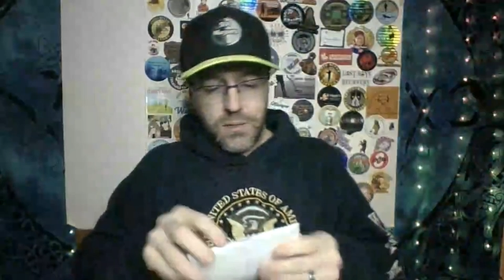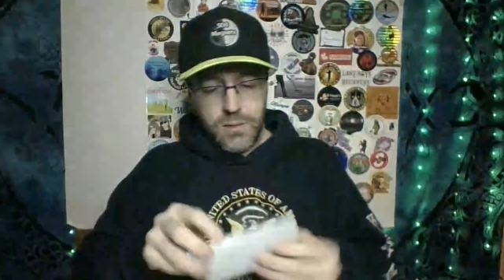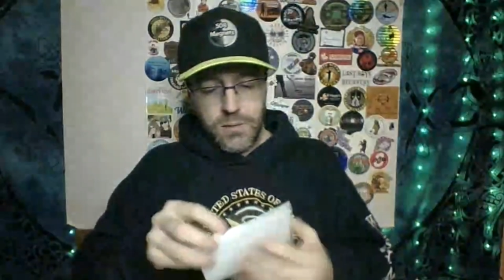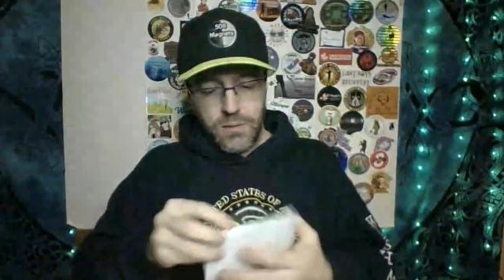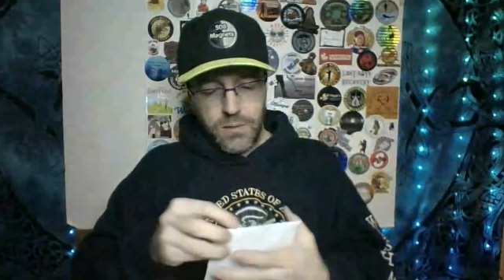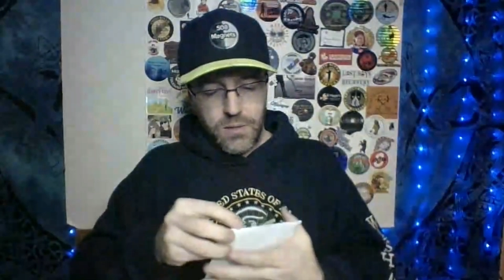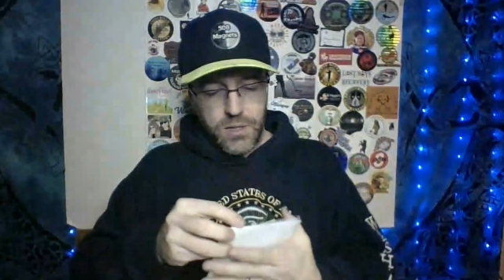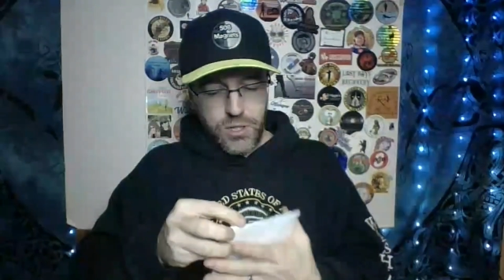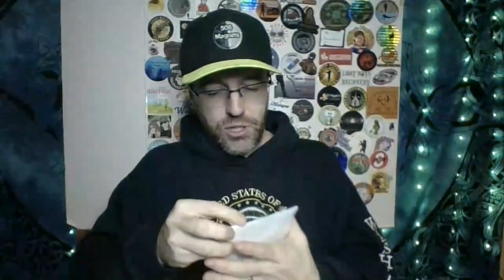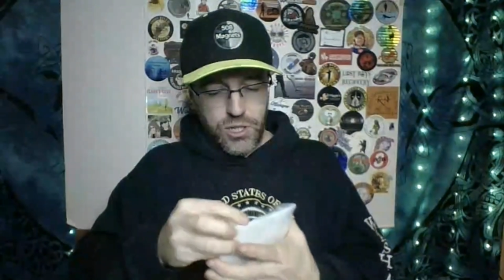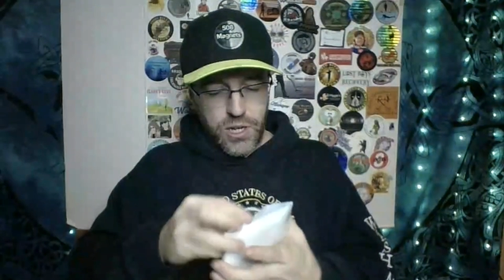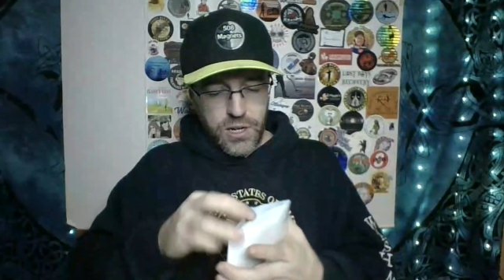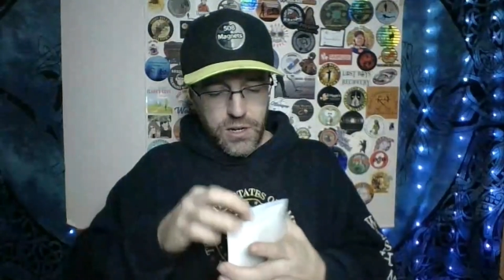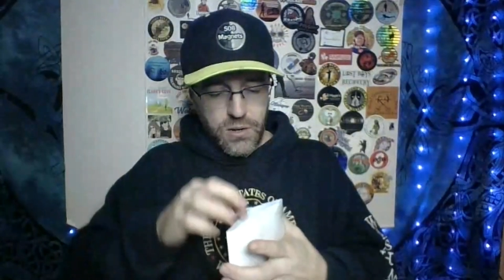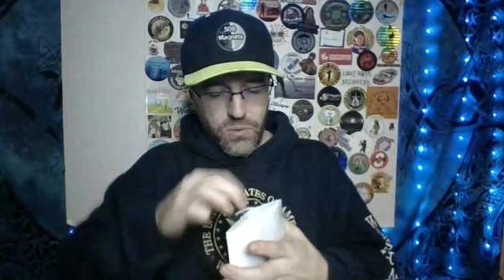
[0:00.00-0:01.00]
Let's
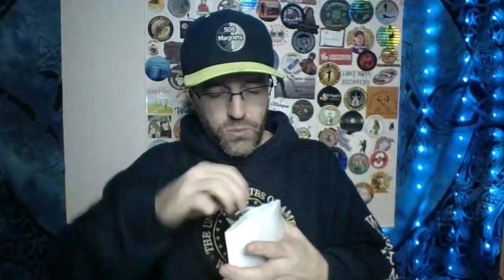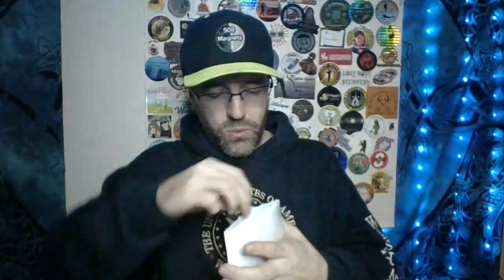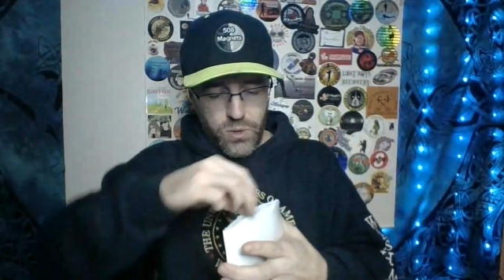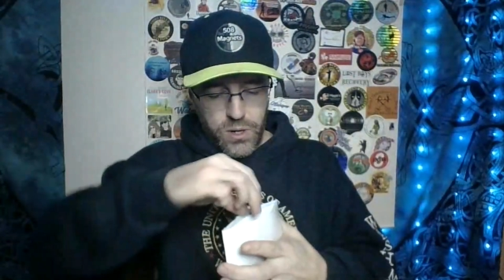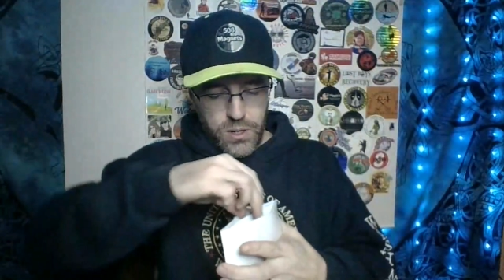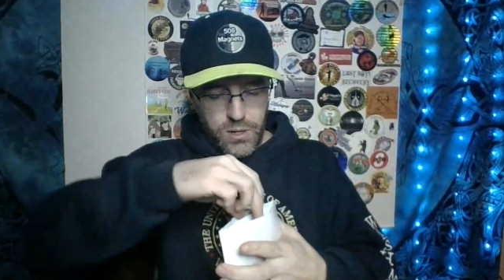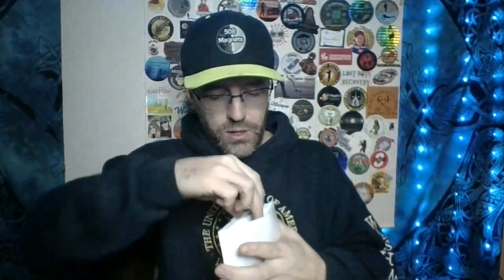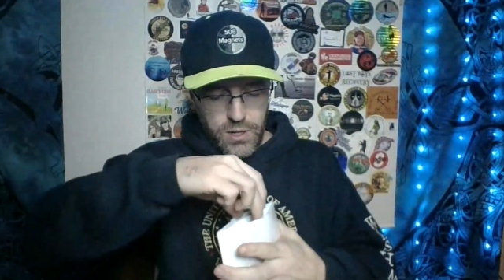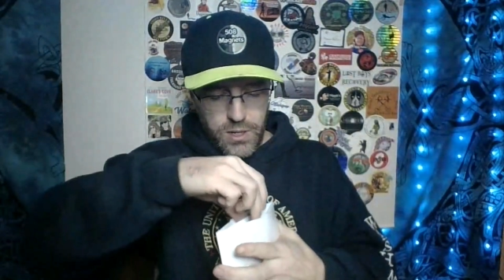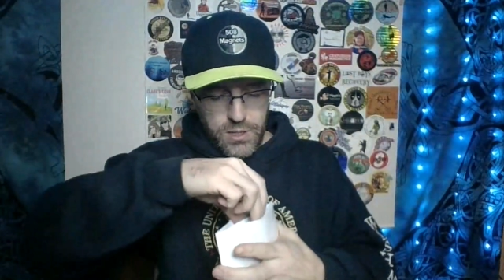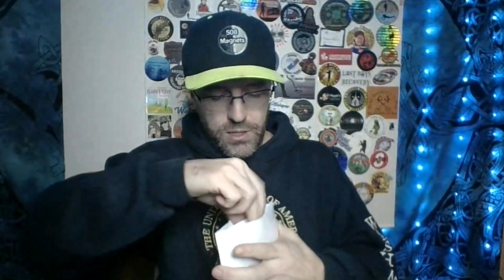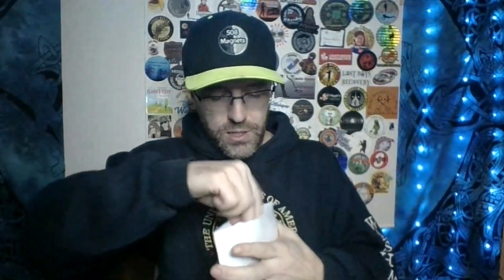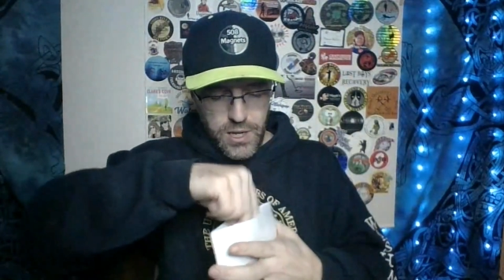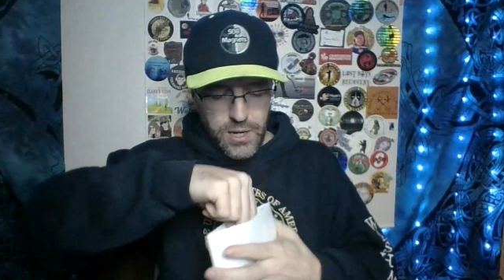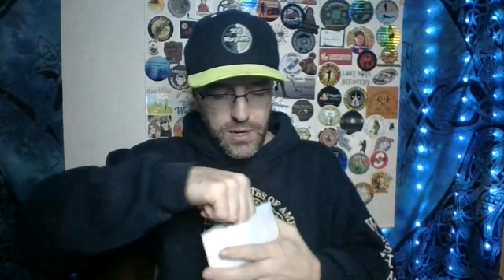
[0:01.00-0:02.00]
check out what he
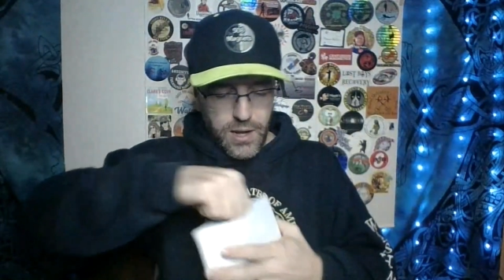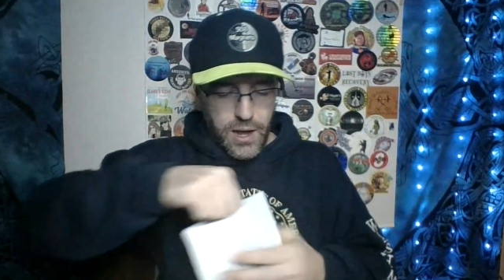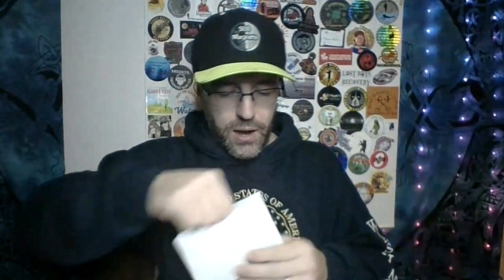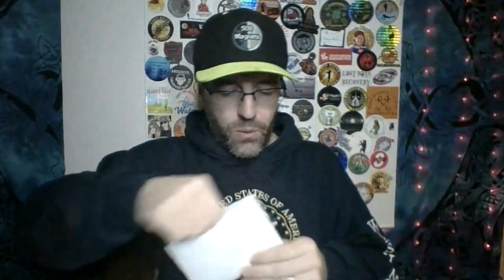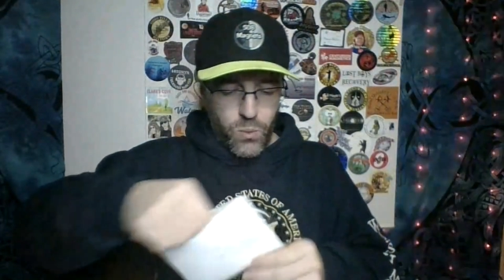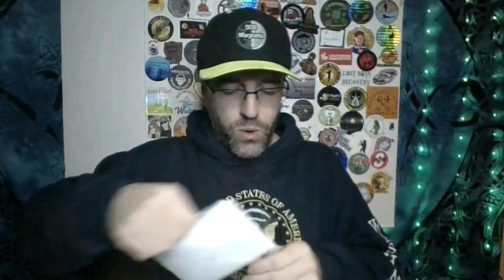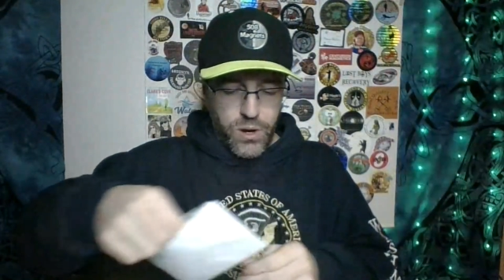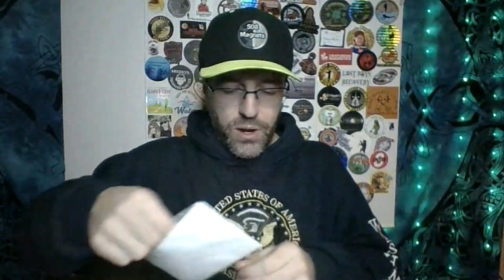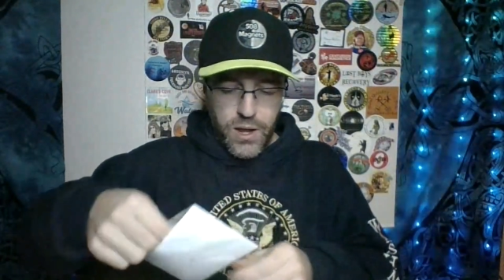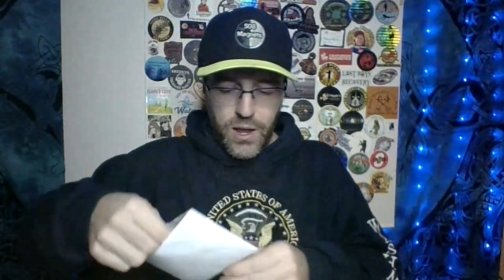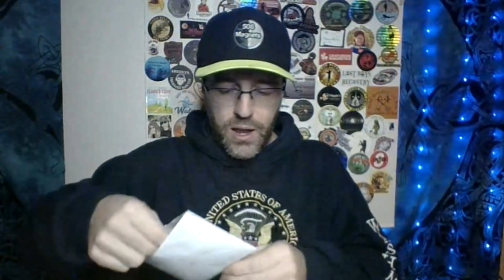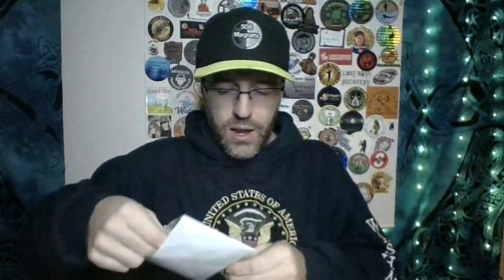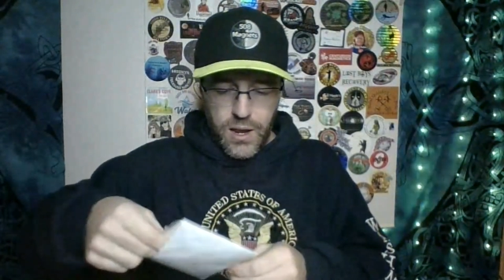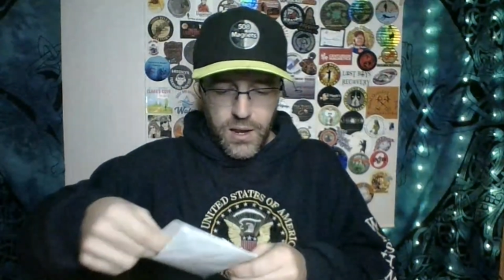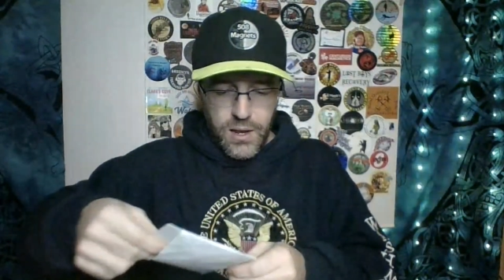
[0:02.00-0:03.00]
sent. I won a